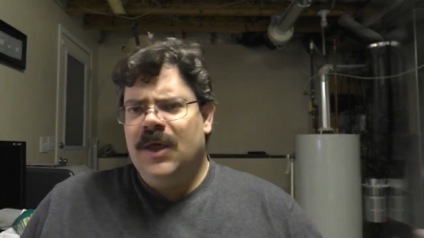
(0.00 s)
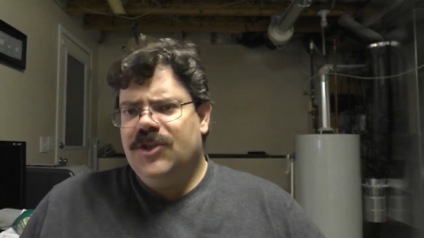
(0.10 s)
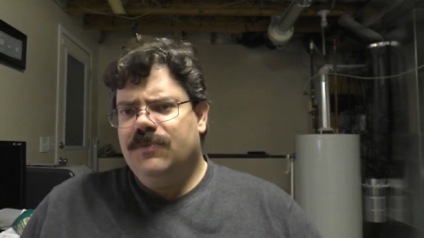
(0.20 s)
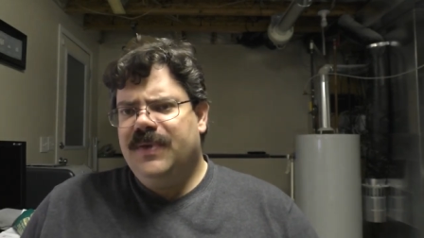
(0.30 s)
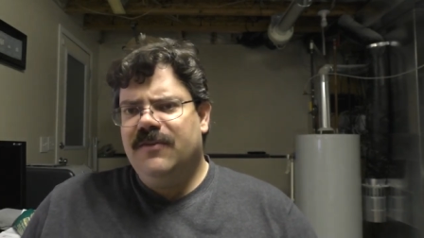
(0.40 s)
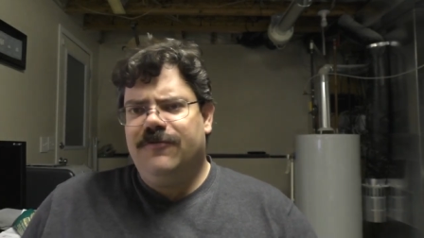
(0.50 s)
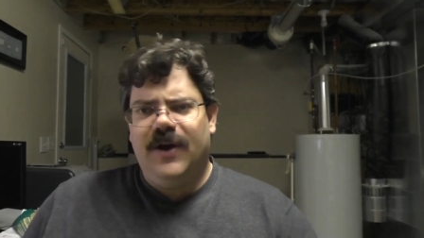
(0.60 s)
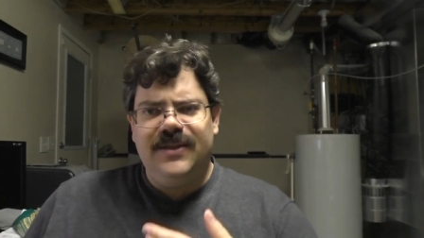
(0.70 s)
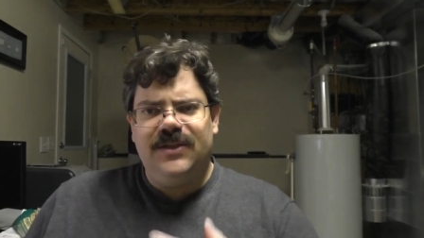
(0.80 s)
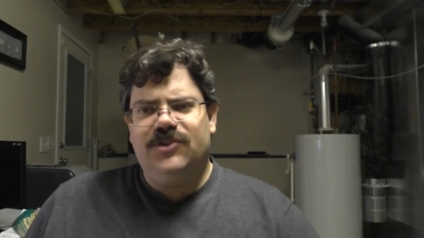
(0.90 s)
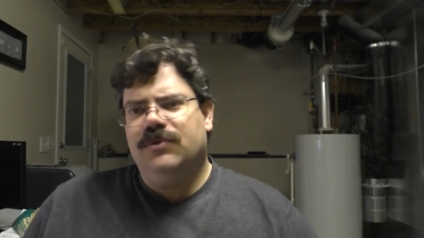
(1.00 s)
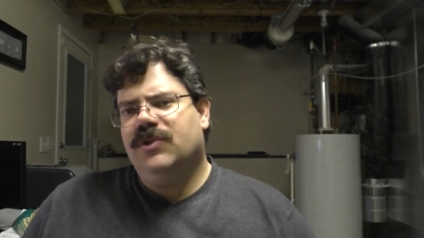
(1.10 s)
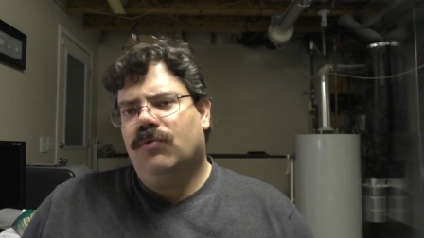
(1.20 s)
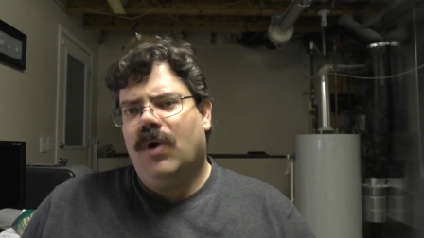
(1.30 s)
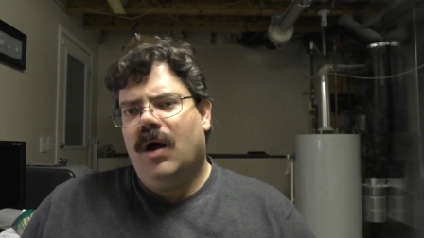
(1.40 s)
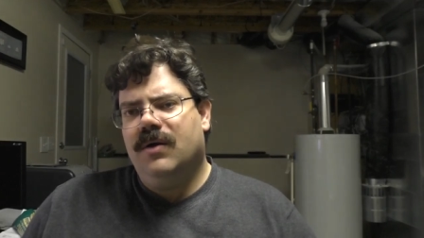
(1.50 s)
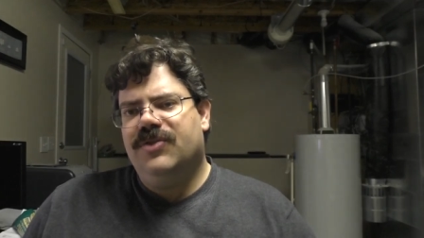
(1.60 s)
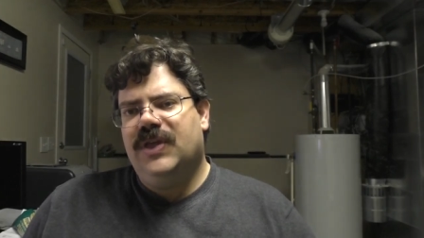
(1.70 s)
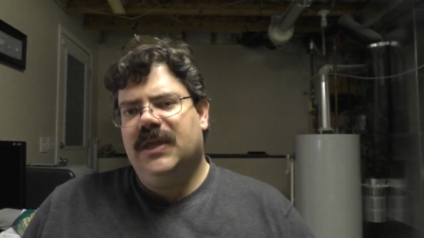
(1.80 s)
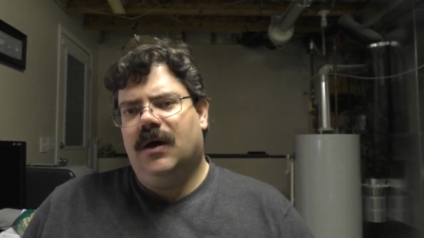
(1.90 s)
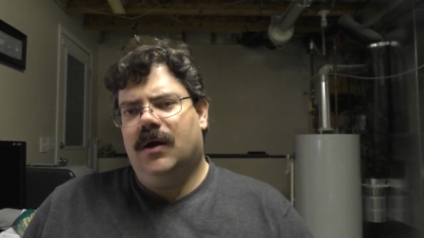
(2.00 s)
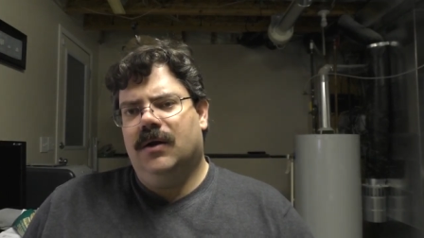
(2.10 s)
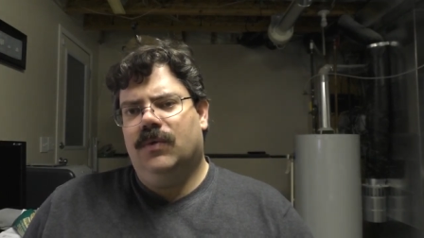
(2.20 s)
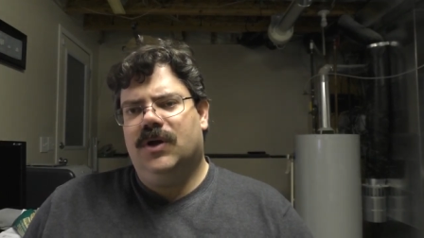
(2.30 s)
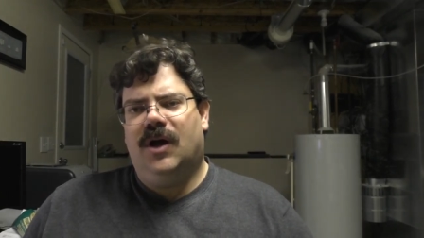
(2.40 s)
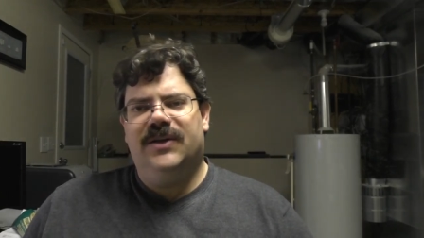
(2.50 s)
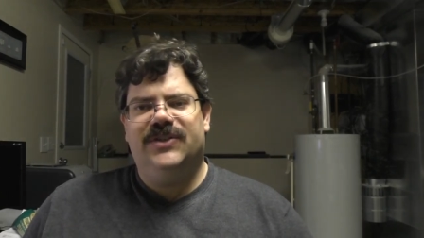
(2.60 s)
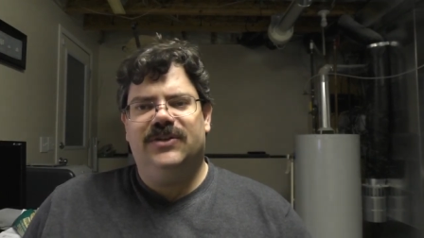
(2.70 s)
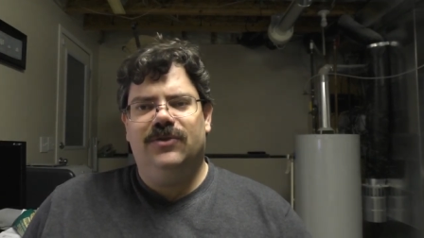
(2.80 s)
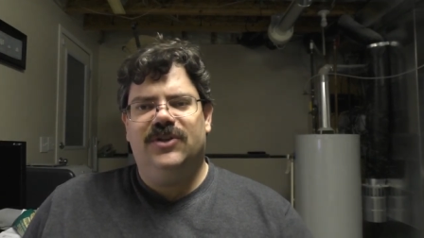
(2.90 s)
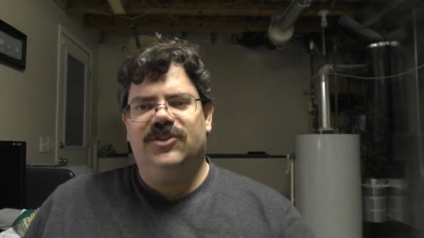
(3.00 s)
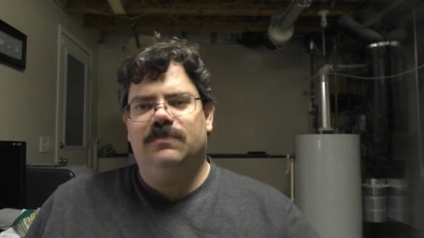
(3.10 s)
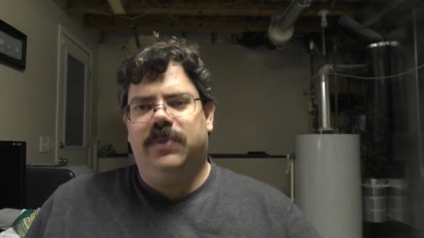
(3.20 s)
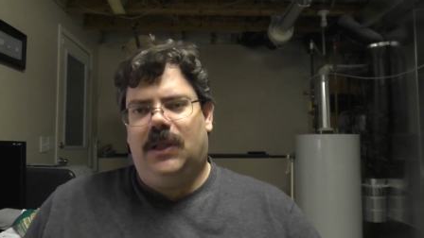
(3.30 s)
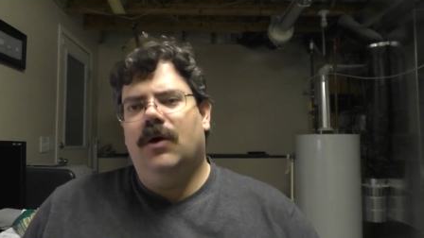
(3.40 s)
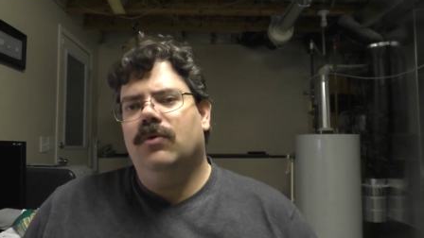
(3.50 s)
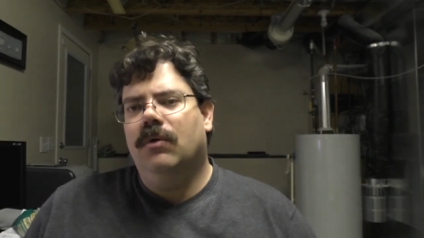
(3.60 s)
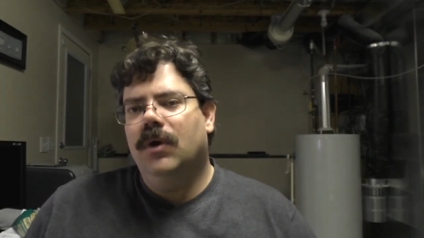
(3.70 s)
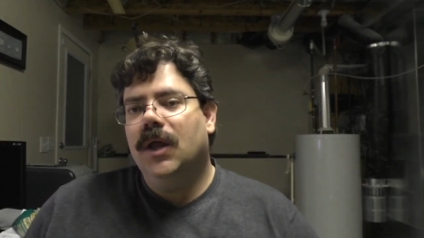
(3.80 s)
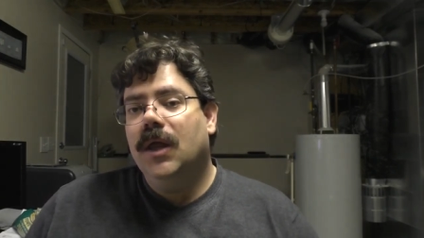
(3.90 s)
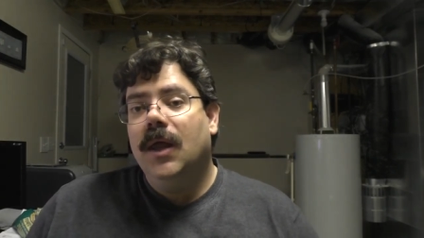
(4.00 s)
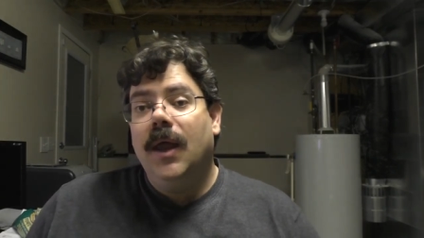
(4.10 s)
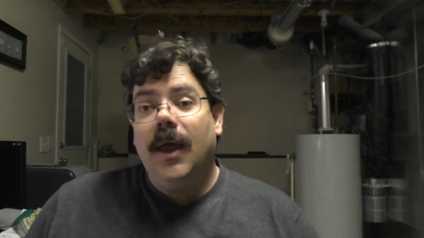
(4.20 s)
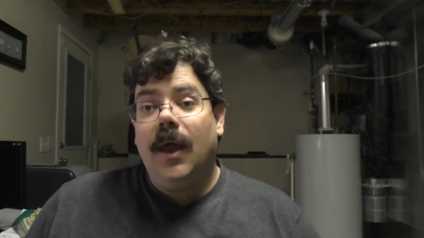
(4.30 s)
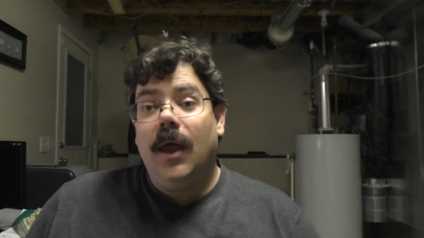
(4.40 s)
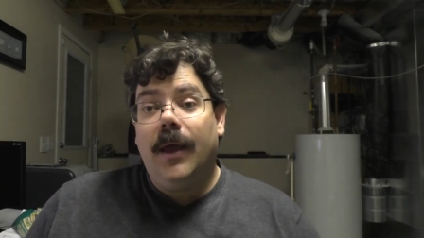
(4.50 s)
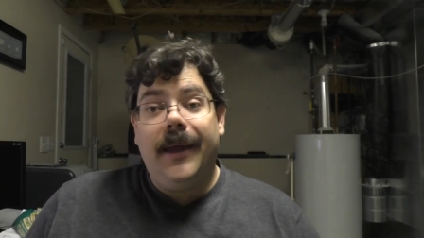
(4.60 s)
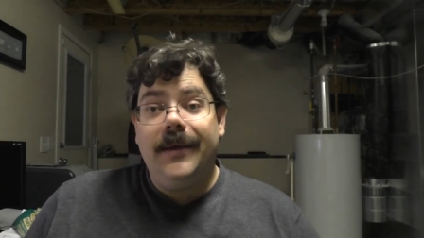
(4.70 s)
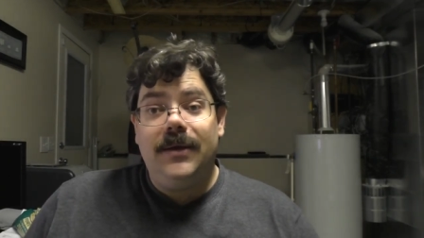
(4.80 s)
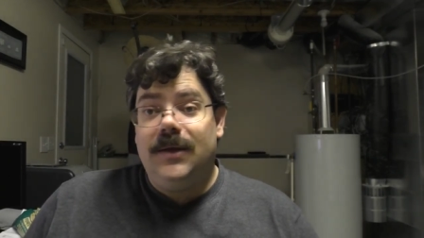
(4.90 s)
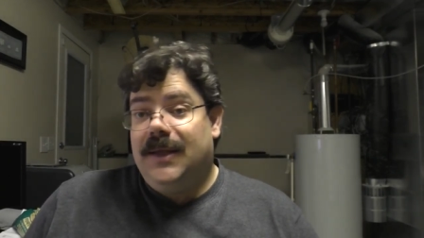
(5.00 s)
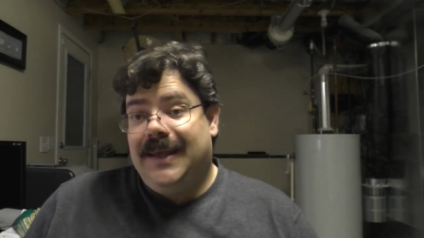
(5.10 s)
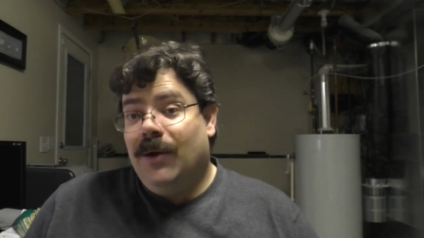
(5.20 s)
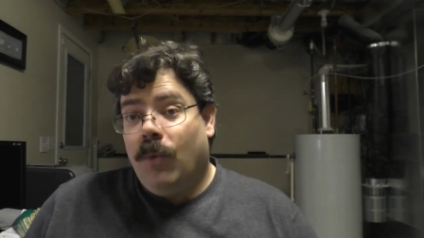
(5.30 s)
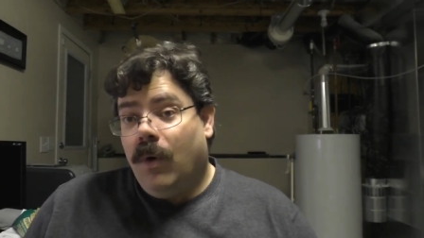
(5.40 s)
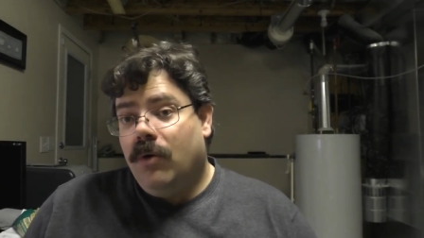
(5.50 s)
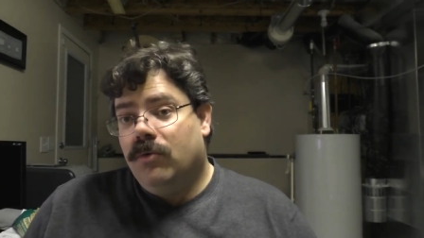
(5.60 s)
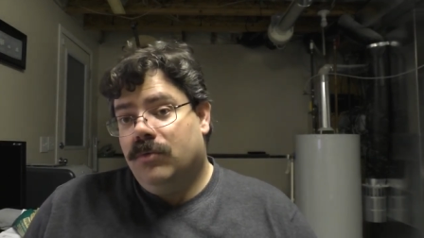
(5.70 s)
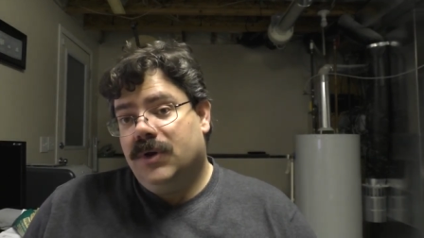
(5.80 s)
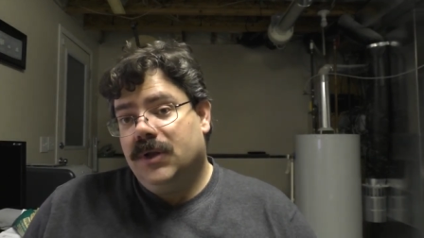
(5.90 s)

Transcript: You'd be afraid that doing the wrong thing on it will cause it to explode. And it won't.